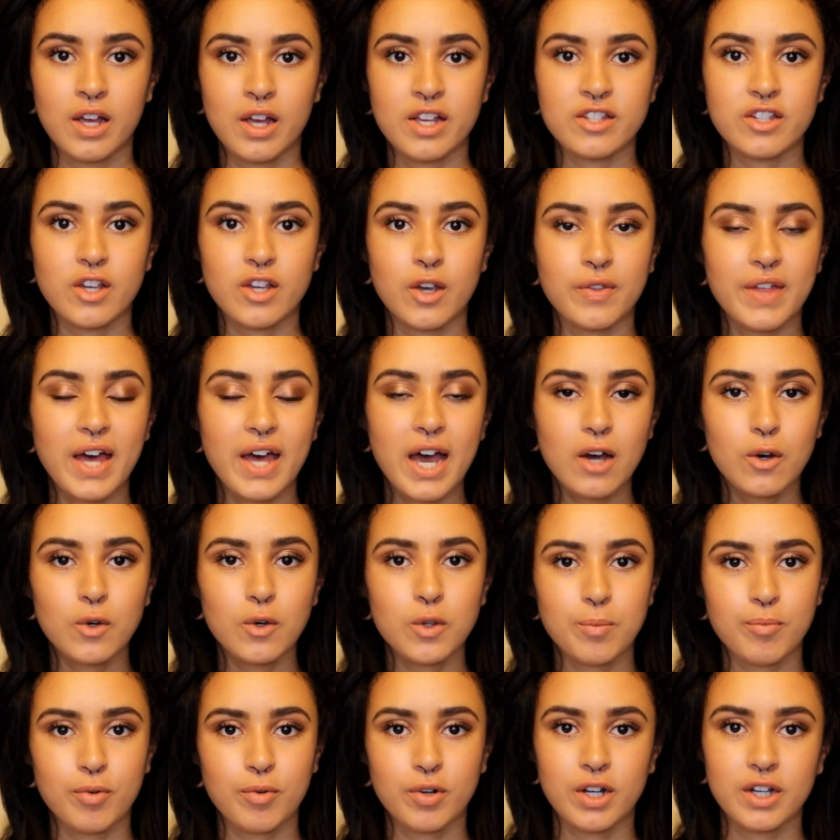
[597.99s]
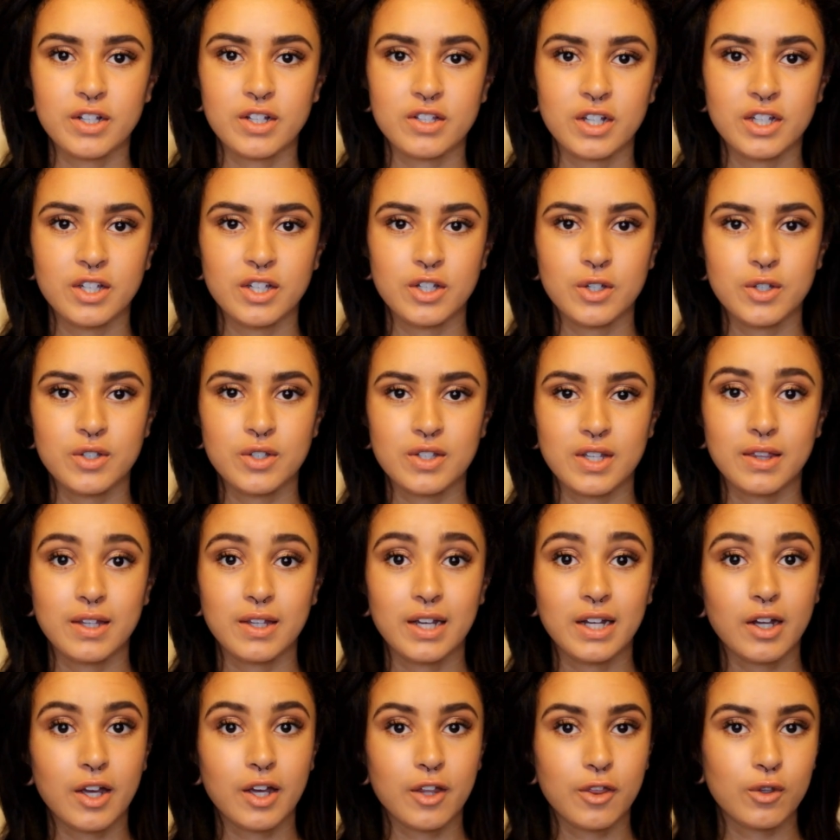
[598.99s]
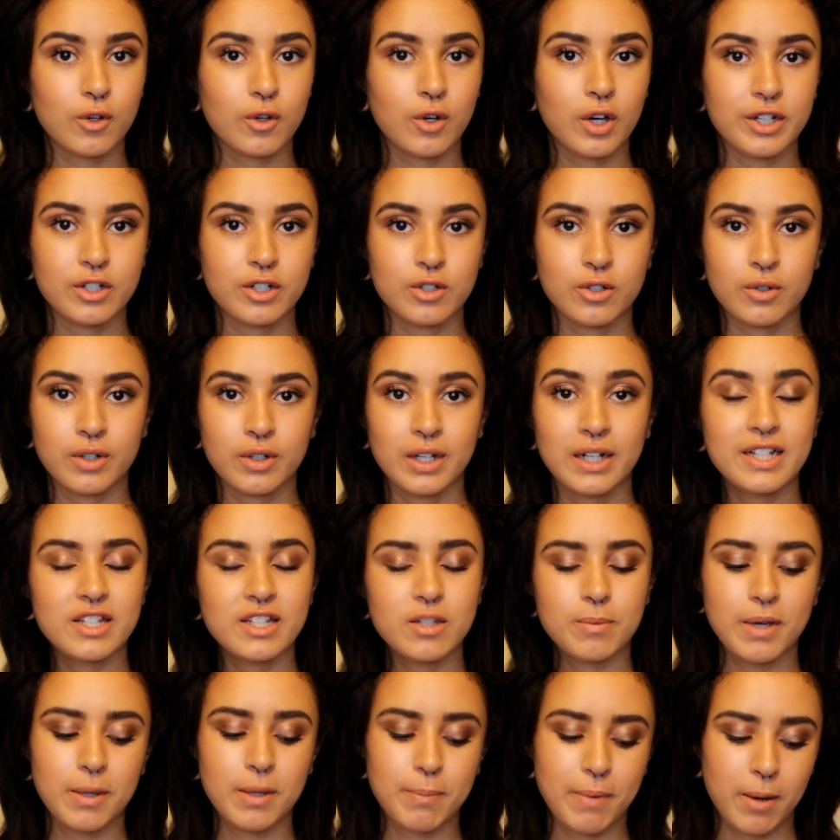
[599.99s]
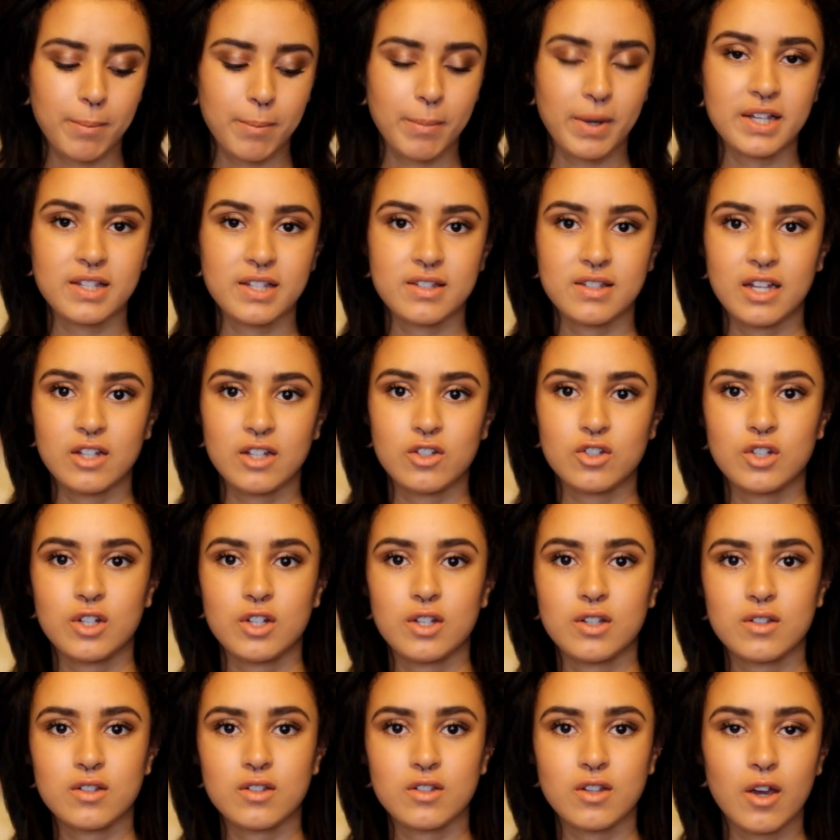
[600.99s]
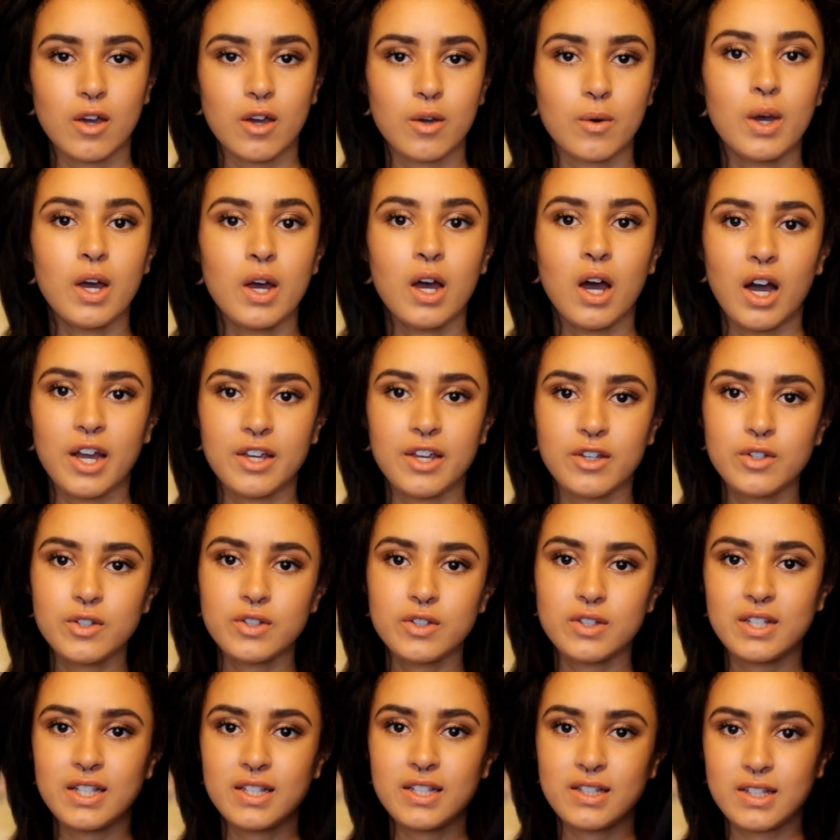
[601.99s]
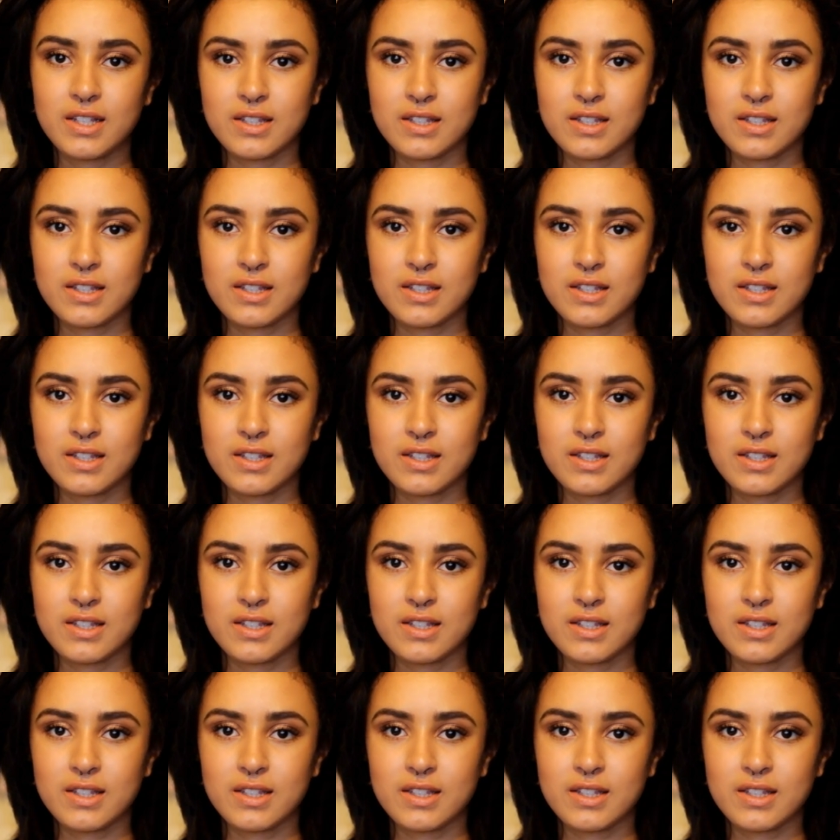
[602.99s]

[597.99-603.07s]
So there are all the products I use and then I thought I'd talk a little bit about my extensions. So I use these